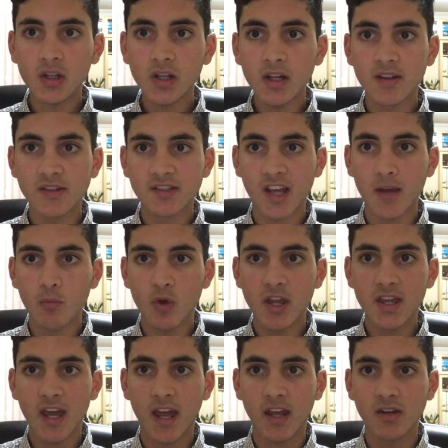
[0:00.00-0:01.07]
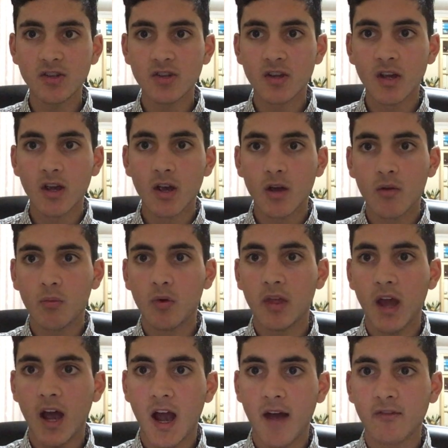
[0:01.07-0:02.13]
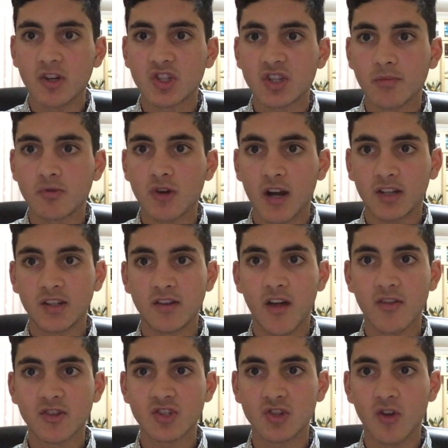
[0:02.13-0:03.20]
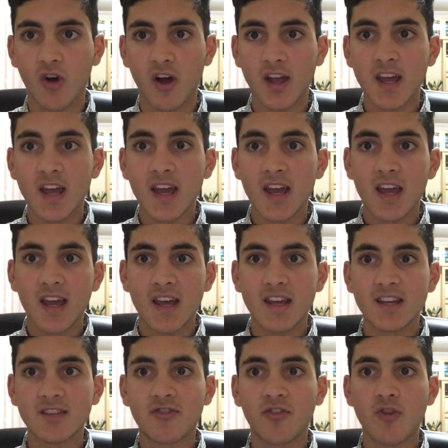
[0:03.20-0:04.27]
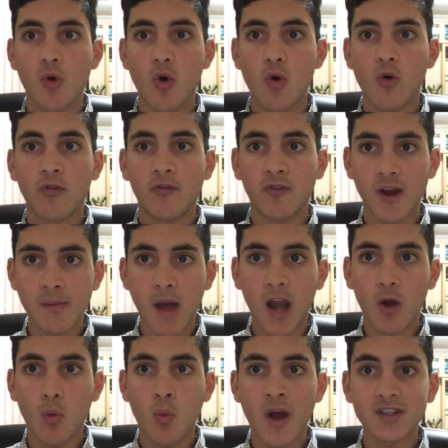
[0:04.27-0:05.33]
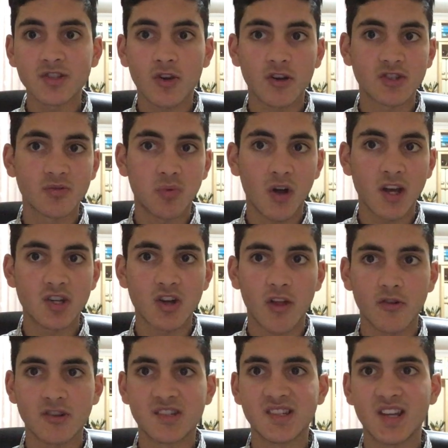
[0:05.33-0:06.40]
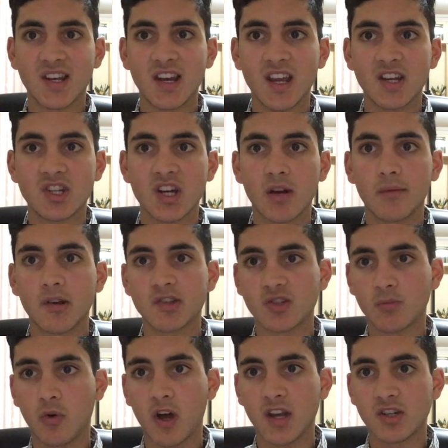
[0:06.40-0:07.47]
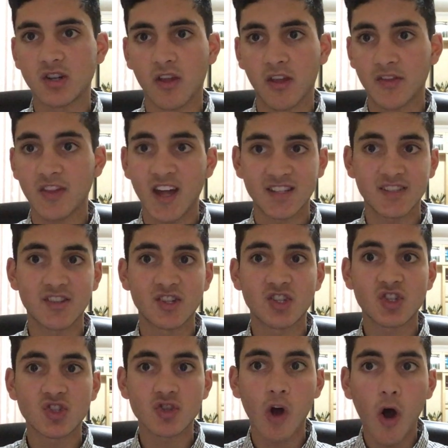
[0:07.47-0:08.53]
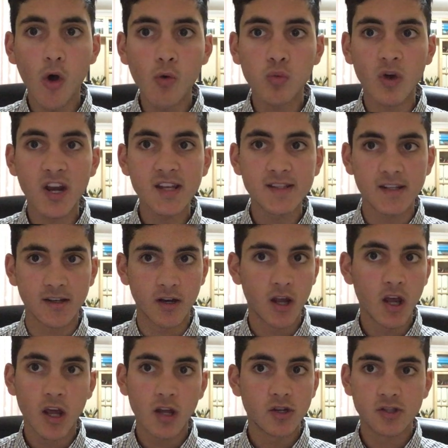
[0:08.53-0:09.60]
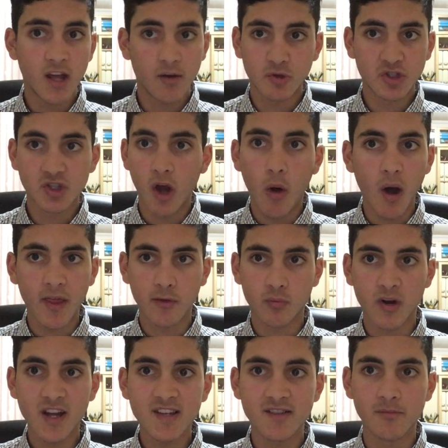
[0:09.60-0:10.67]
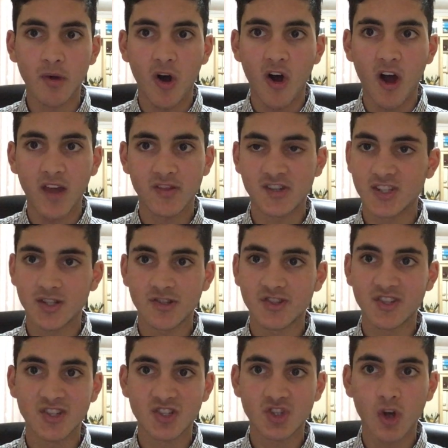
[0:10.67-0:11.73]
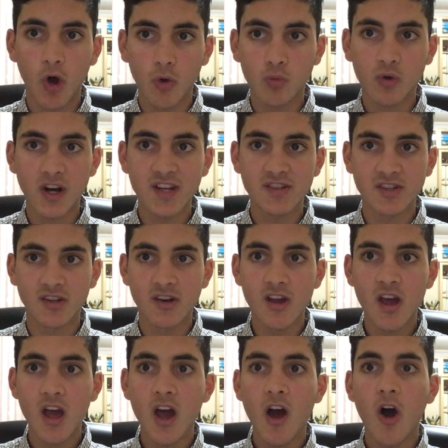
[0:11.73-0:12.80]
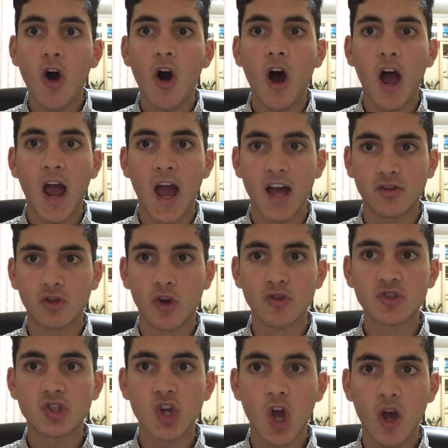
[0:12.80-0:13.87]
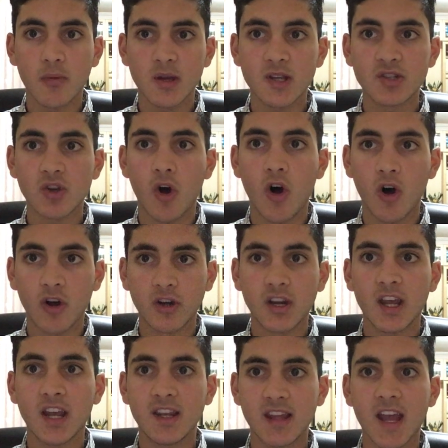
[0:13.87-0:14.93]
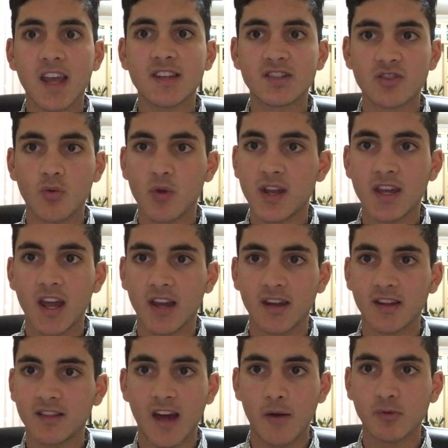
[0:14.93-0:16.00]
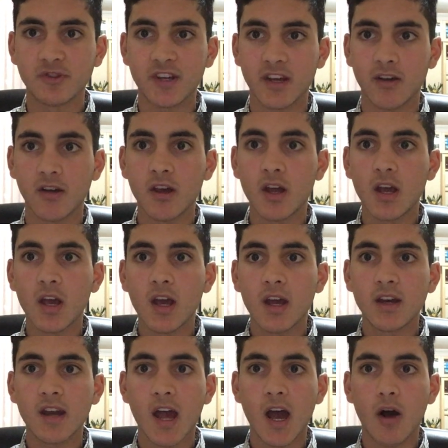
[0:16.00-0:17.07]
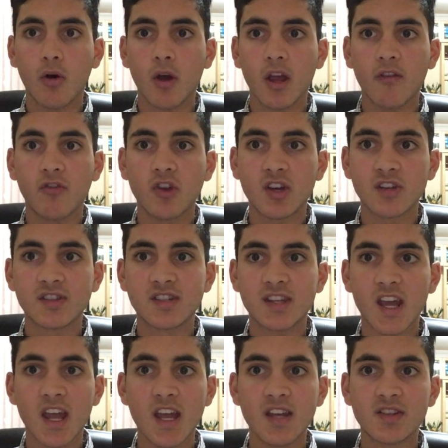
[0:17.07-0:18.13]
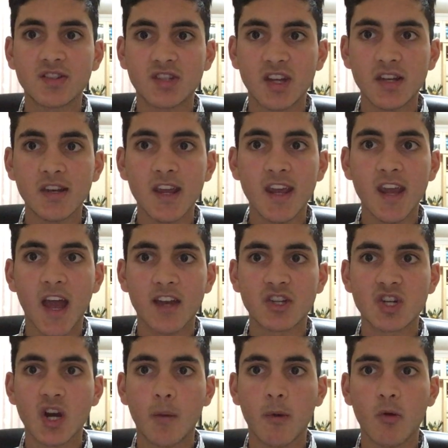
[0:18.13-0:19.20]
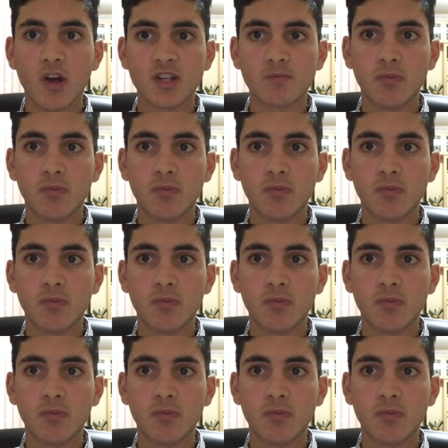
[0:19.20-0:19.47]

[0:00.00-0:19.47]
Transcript: in the same weekend, without having to subtract another slot, is for Fremantle and West Coast to play each other and Sydney and GWS to play each other. That's the sole reason. There was no other reason behind it. This is the sole reason I had those derbies on in the Easter weekend. That was it. Now, if you can see, Sydney and GWS